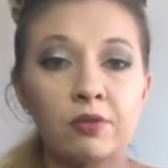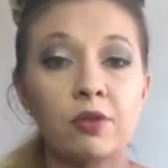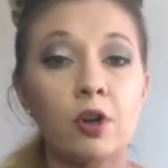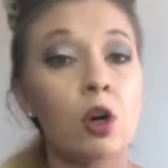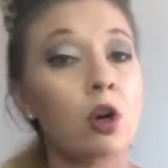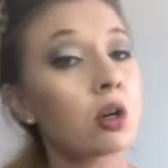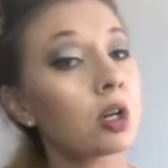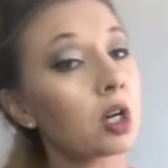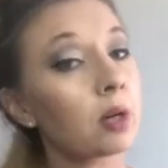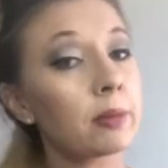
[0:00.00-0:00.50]

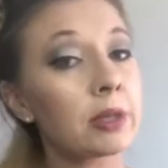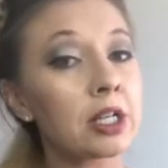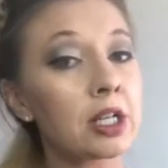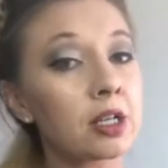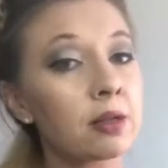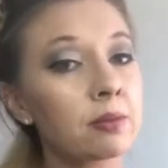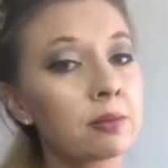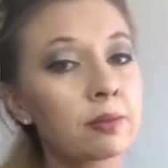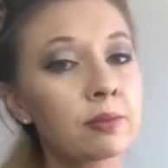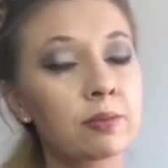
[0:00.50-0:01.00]
fall coming
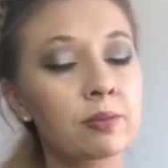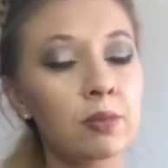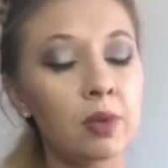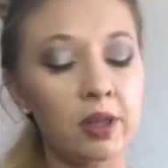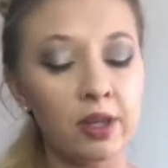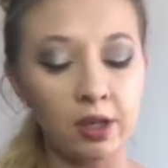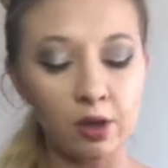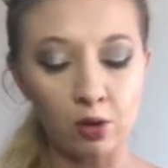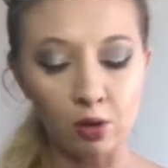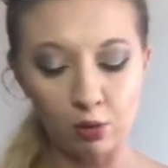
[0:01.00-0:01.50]
up, I
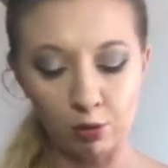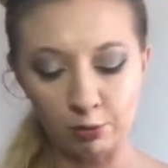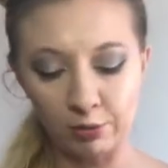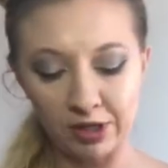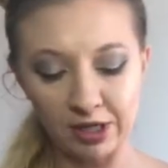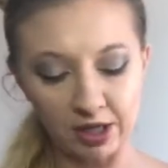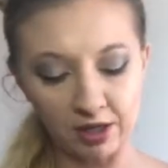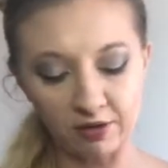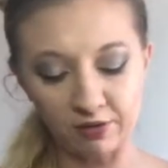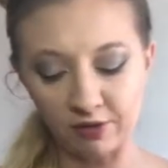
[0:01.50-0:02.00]
think gold would be
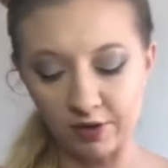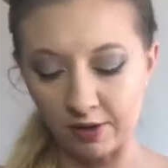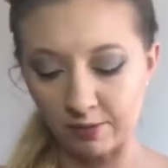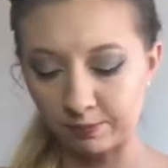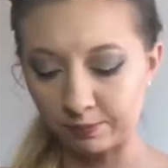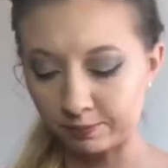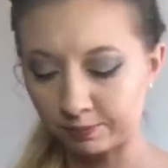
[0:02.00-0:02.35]
kind of fun.